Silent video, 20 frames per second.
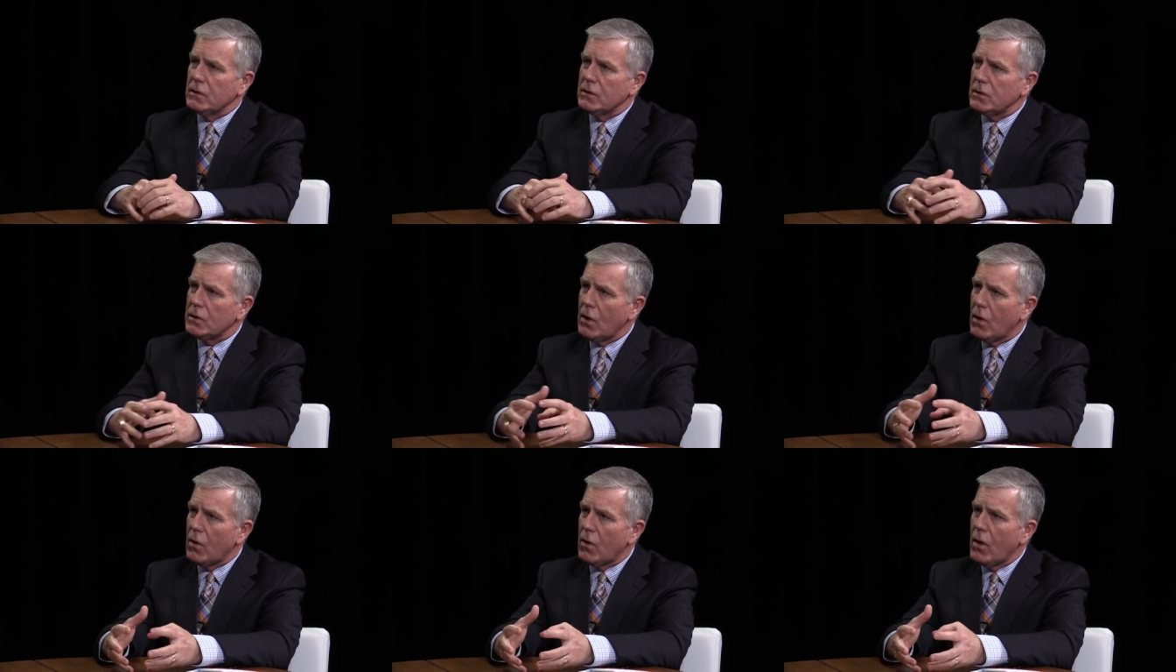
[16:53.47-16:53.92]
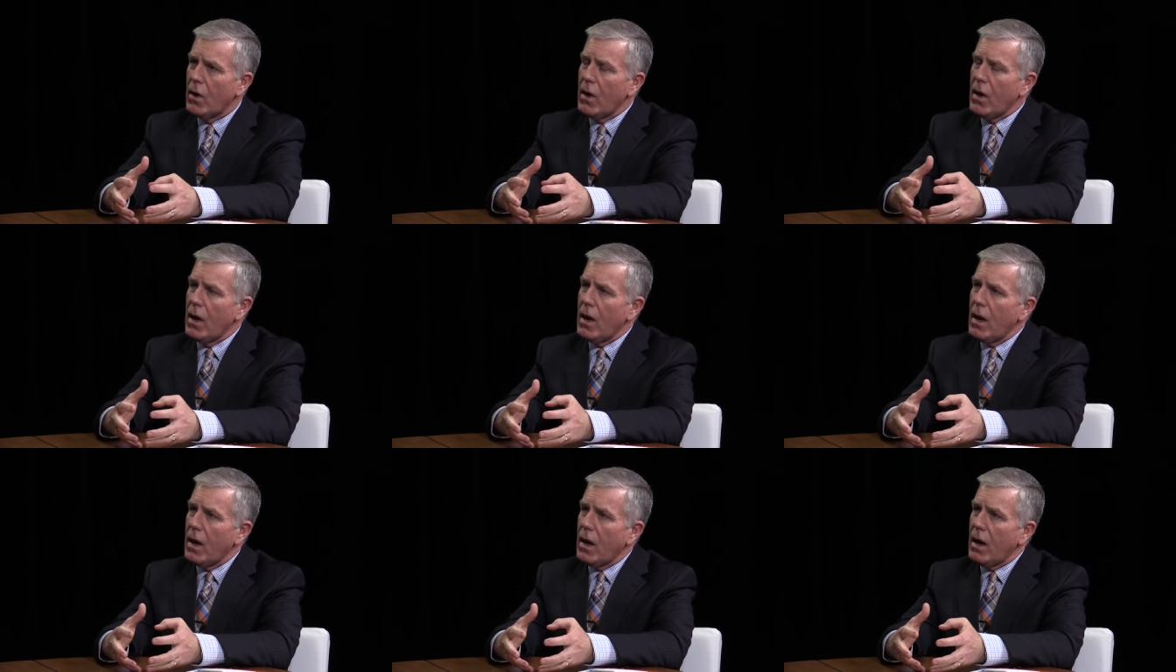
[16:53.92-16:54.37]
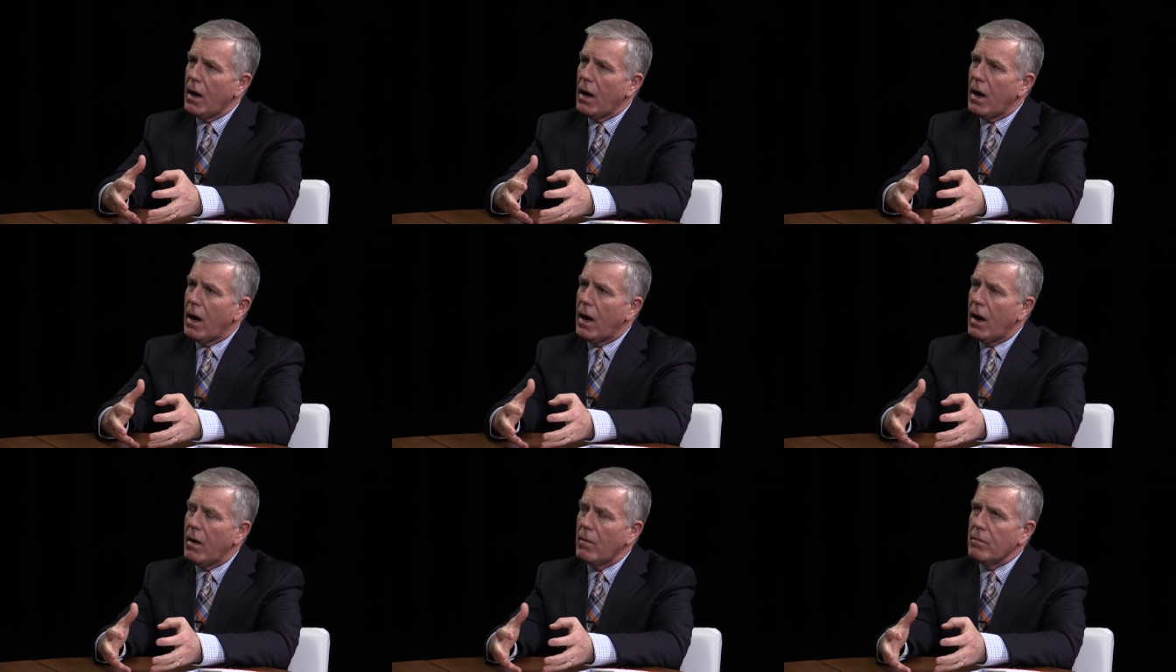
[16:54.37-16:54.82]
And so,
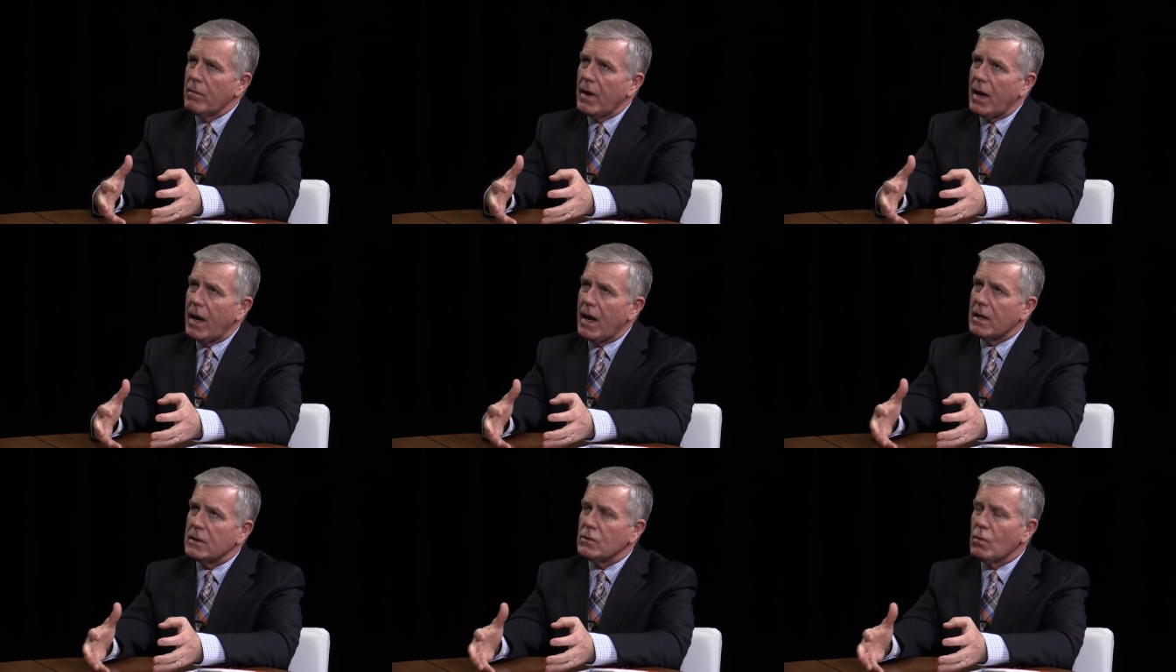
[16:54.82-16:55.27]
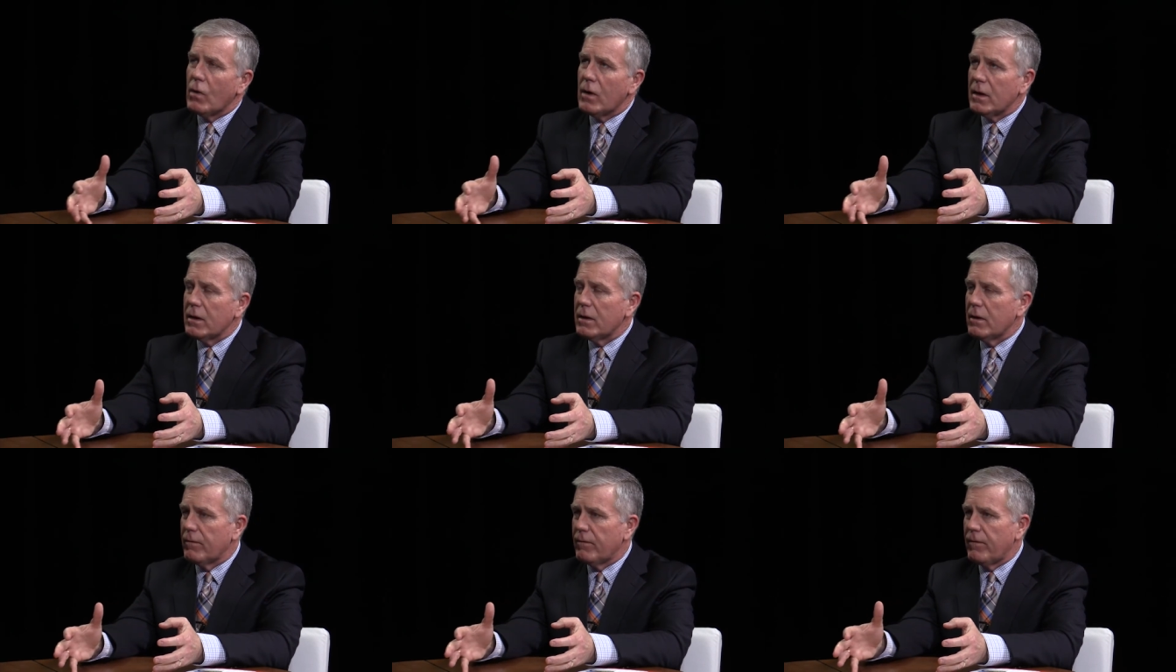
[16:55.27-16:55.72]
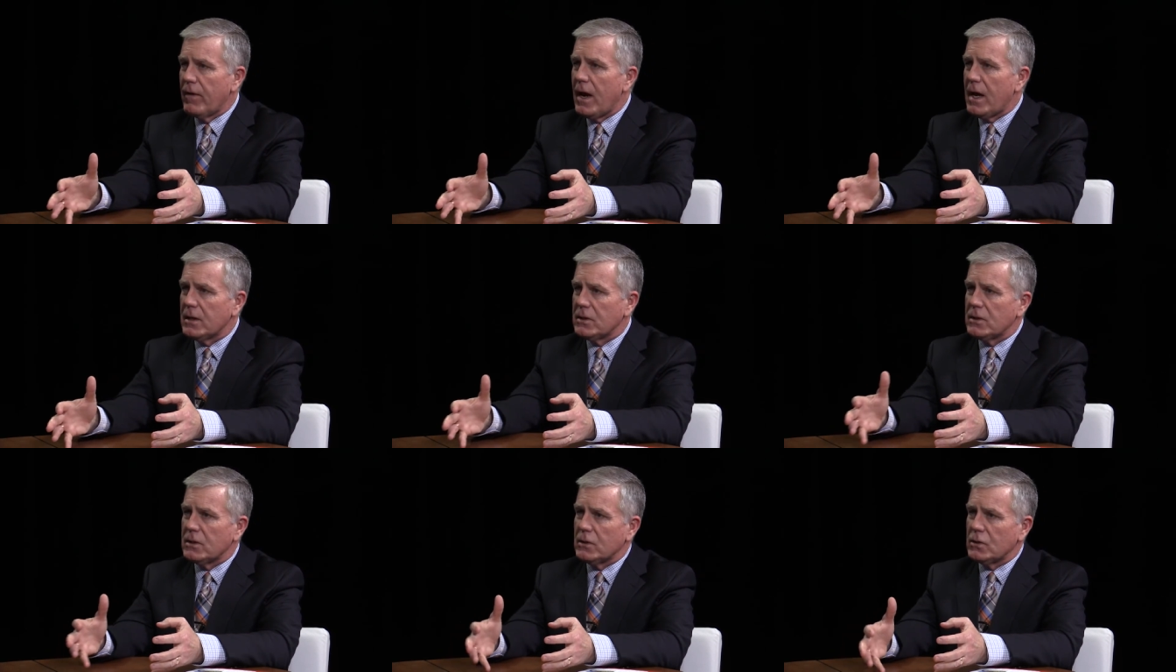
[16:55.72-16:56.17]
um, as one of the
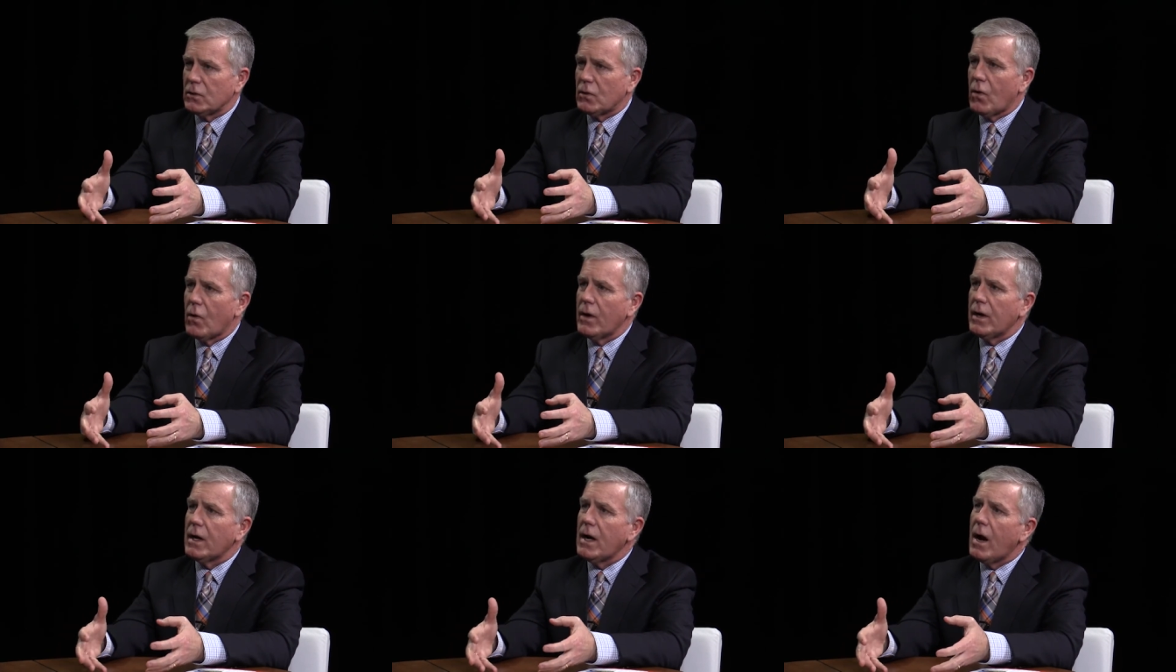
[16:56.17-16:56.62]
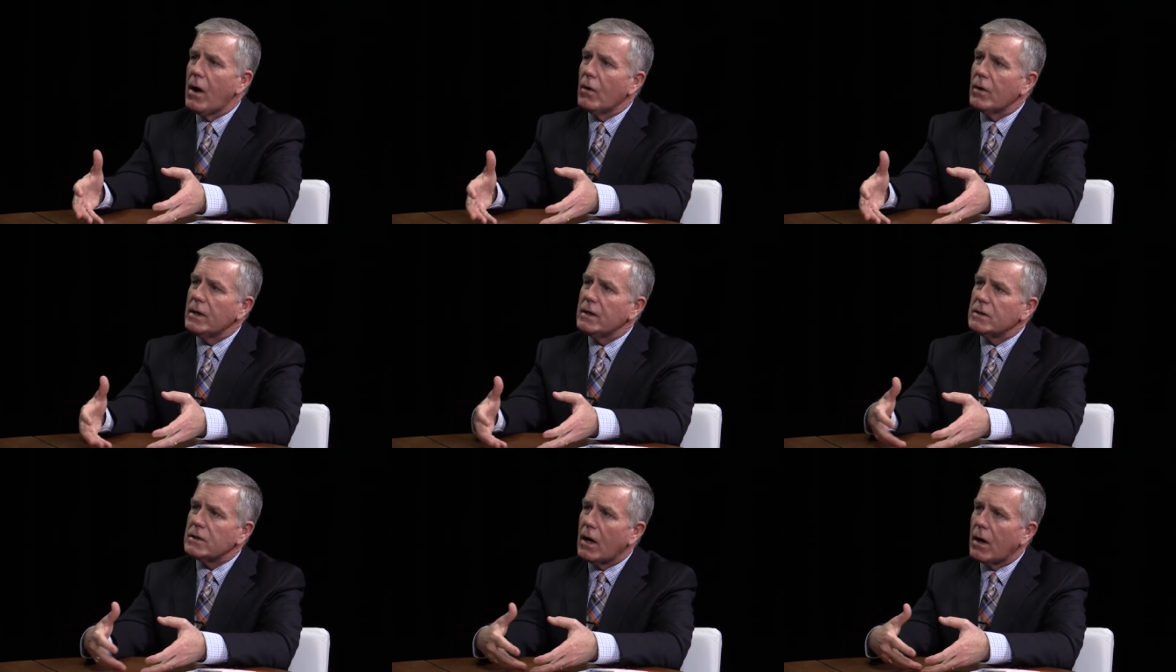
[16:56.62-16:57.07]
fastest growing counties,